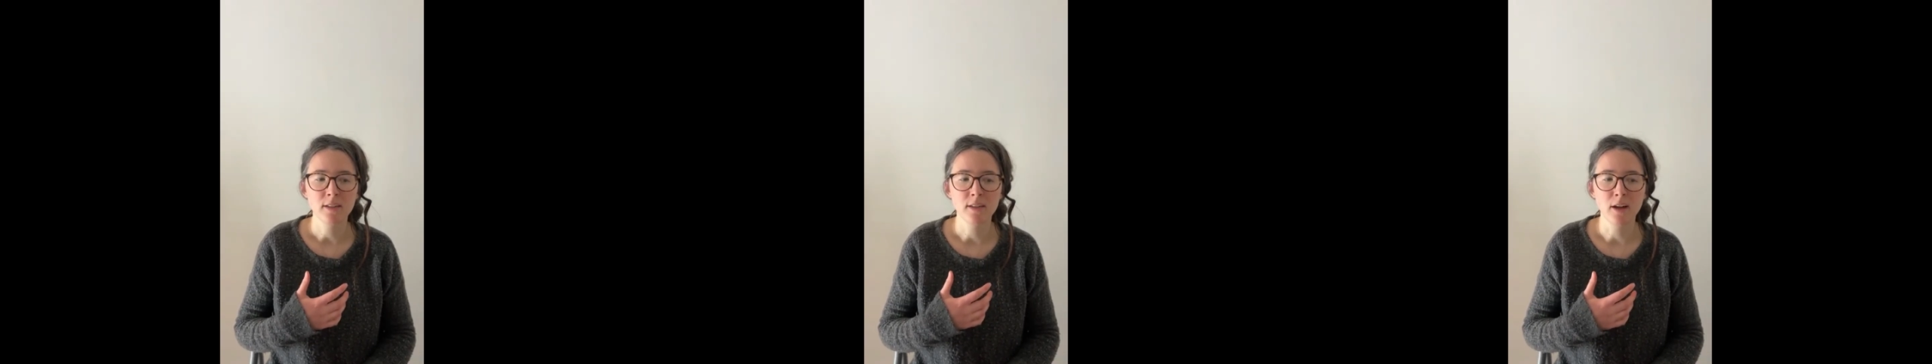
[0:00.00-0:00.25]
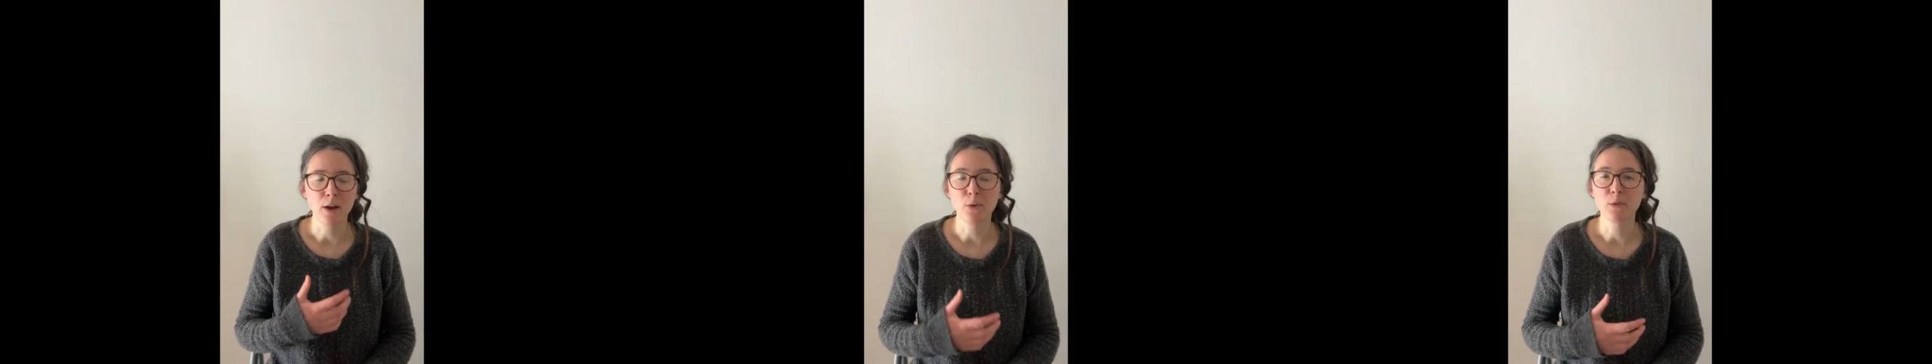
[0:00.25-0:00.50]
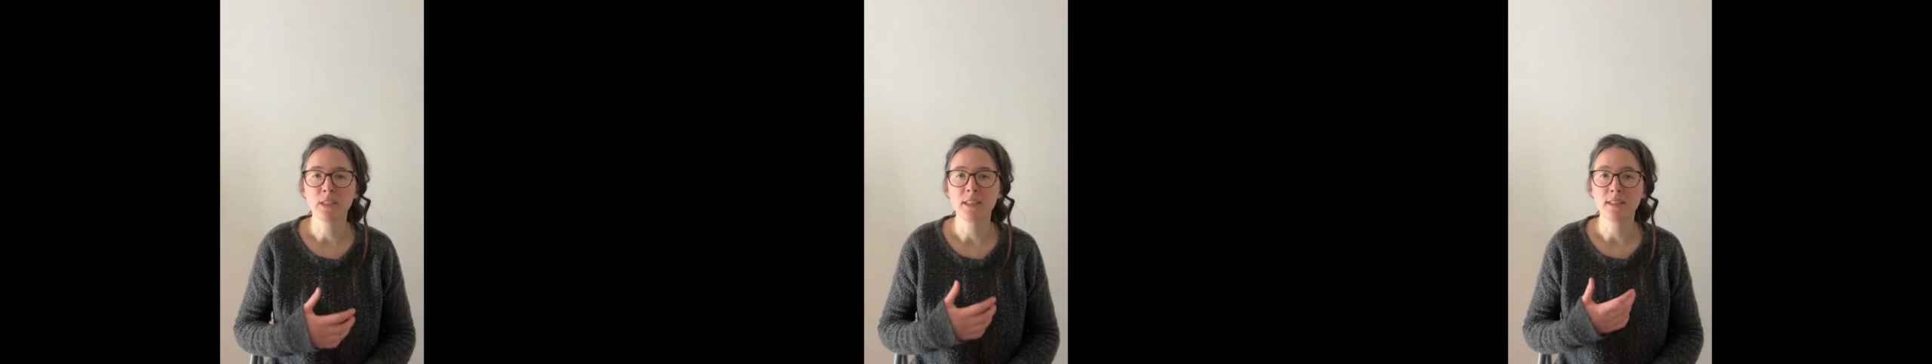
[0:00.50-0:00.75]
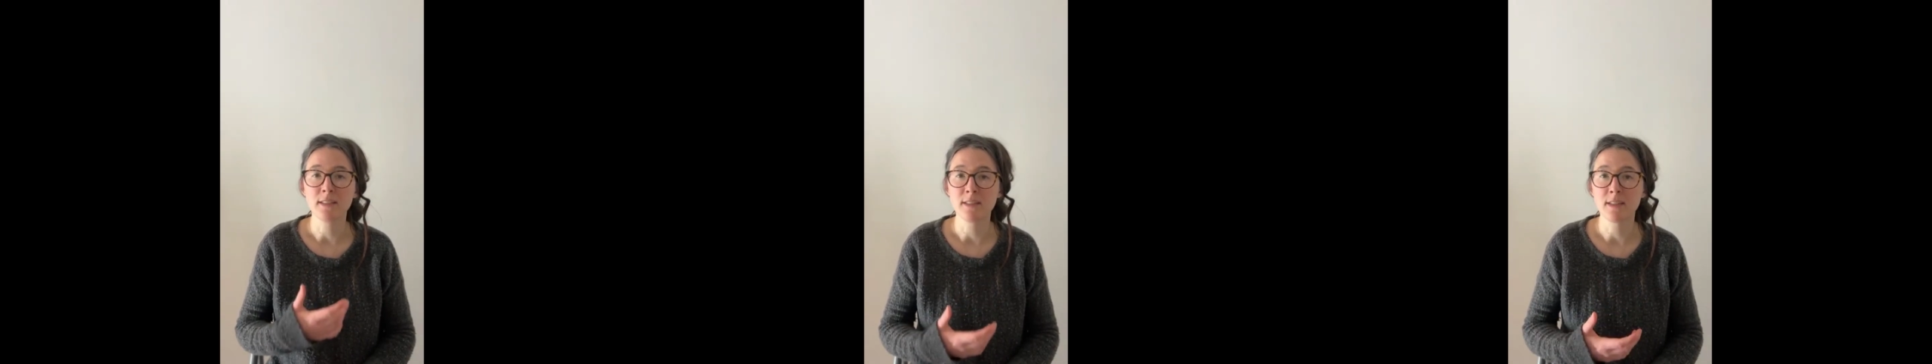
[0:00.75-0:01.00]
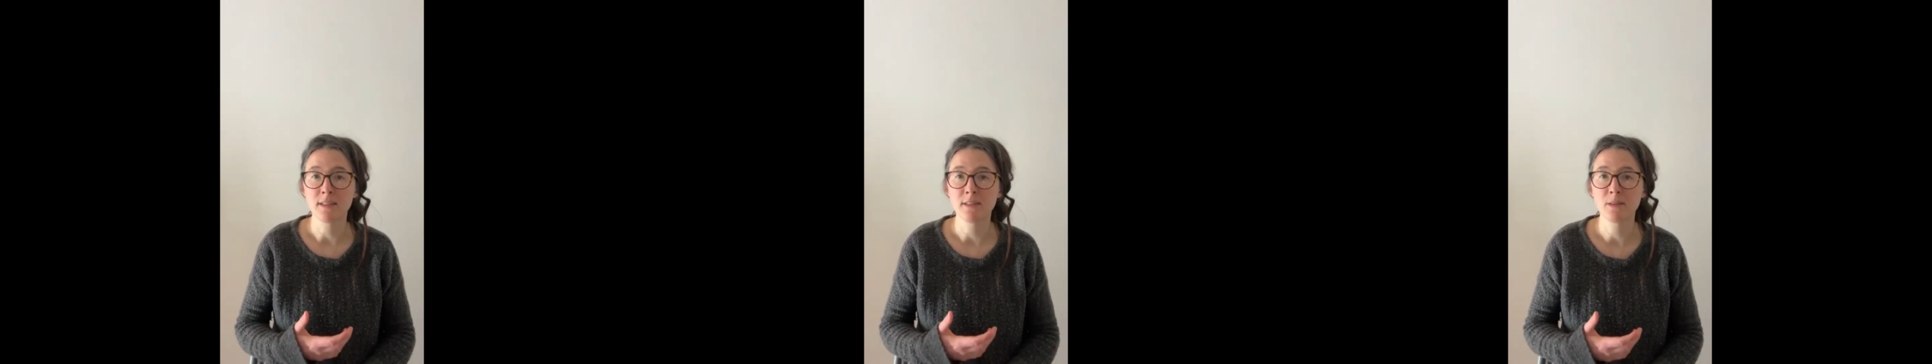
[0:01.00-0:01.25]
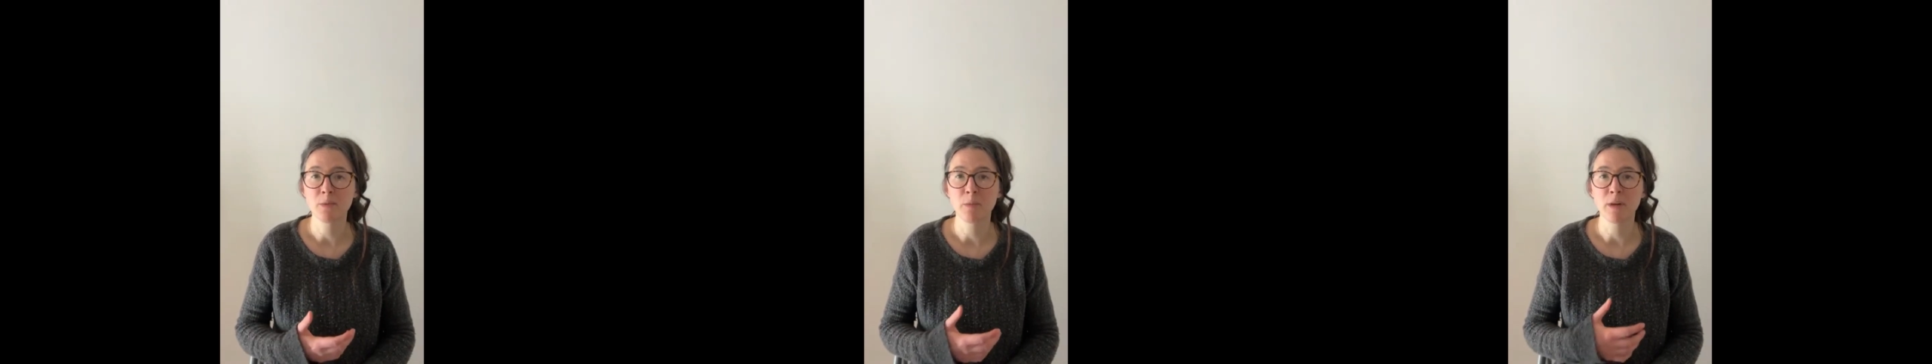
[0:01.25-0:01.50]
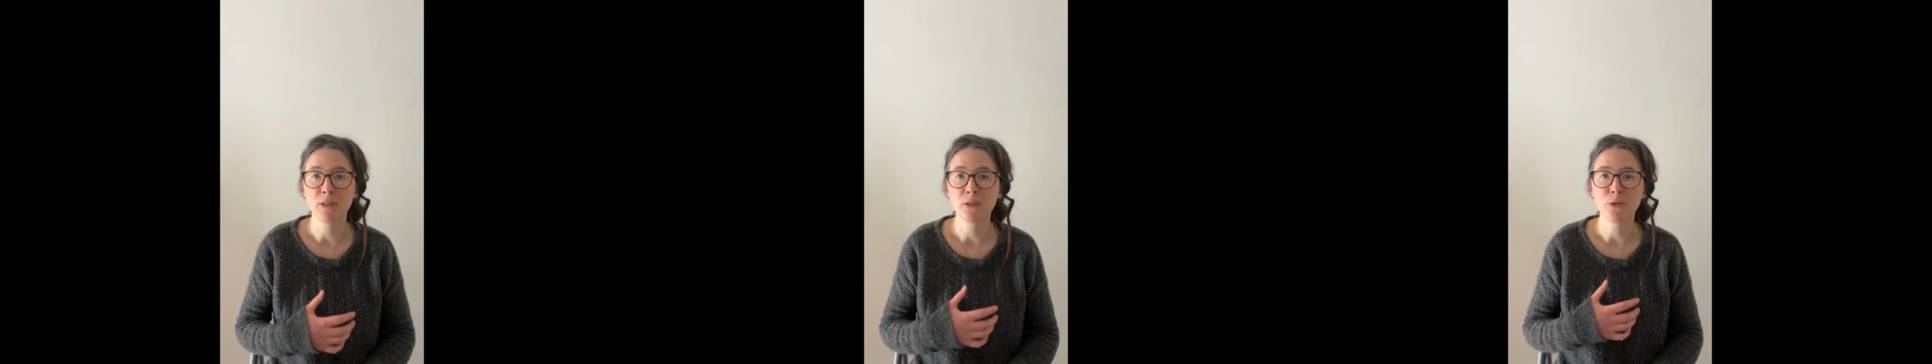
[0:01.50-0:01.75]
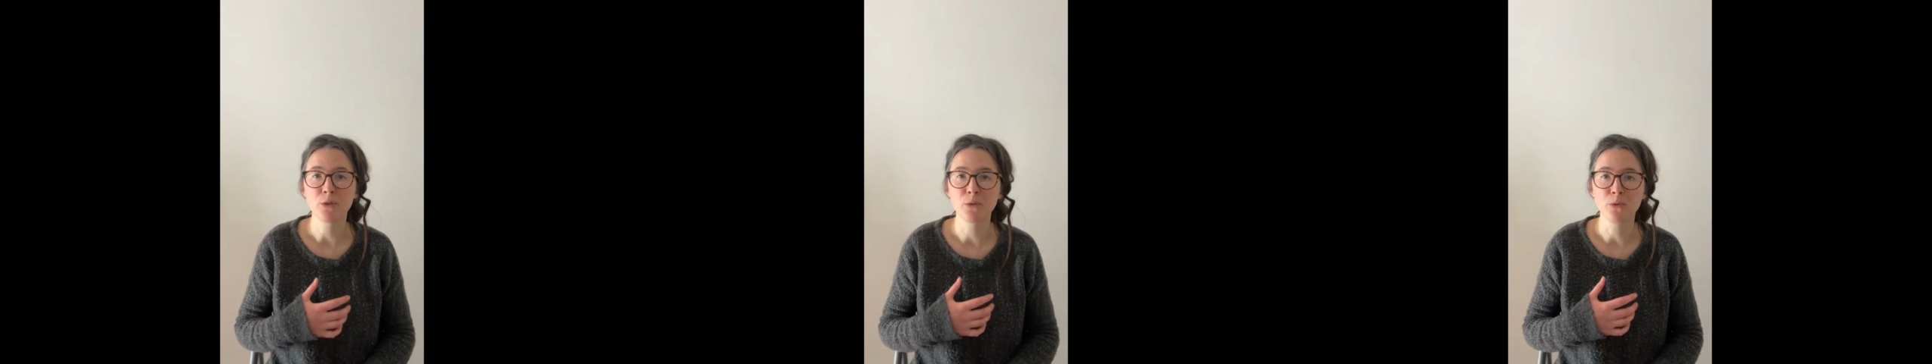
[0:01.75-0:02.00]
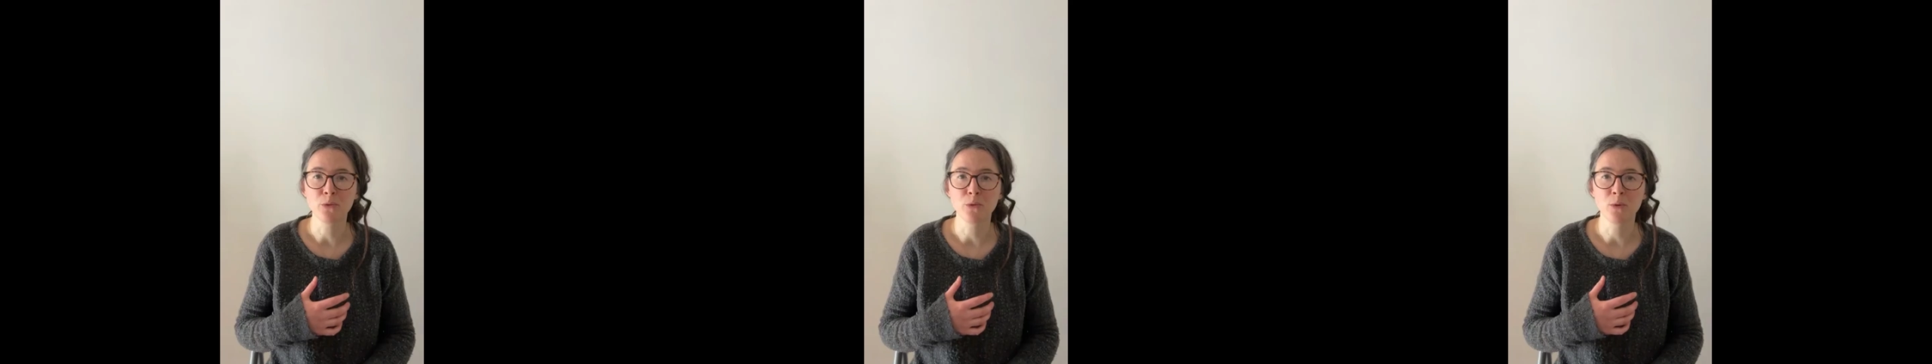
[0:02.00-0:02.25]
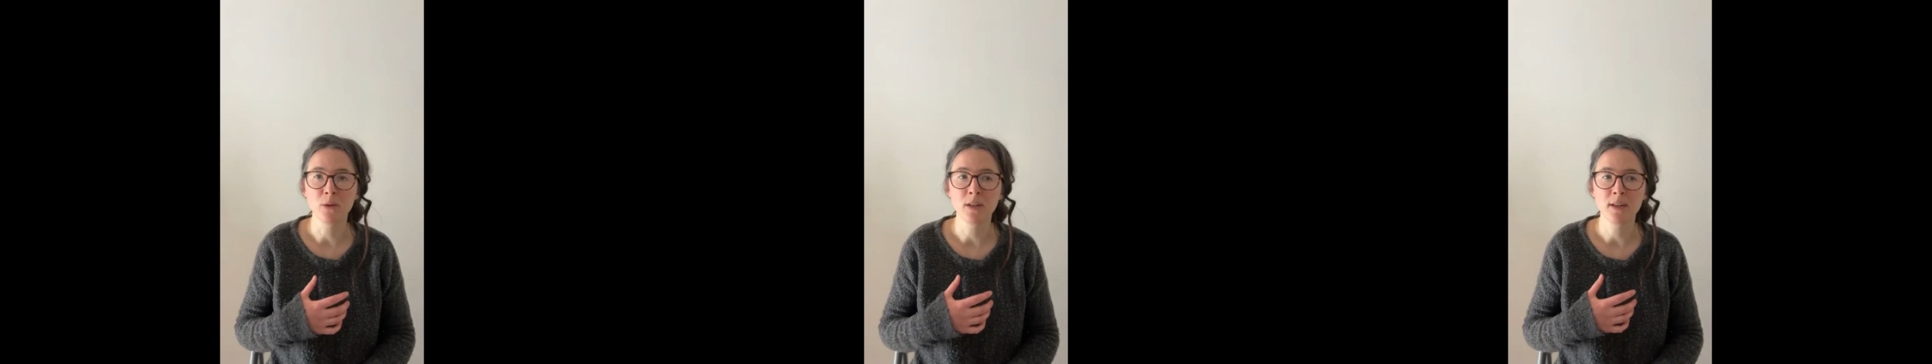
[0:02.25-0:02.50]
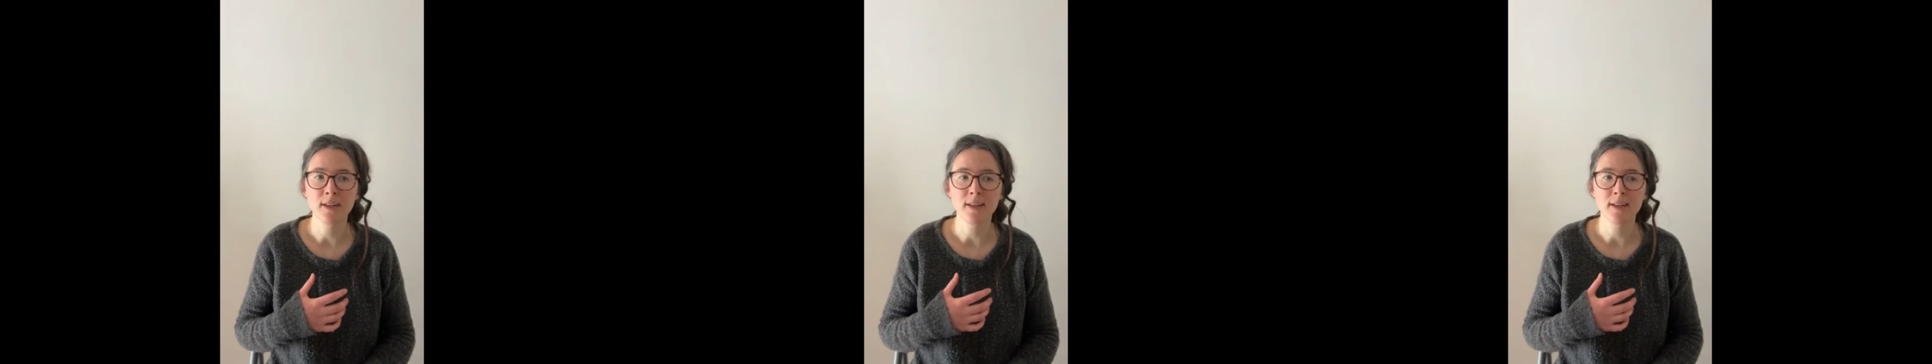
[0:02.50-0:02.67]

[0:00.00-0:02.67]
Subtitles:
not only exist, but to